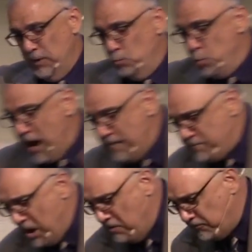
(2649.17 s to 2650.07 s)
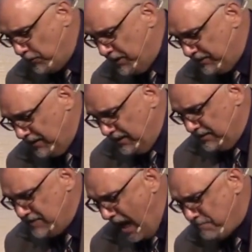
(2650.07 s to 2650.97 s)
weep over it,
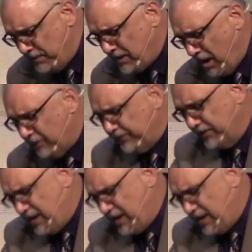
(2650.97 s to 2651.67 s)
not because of the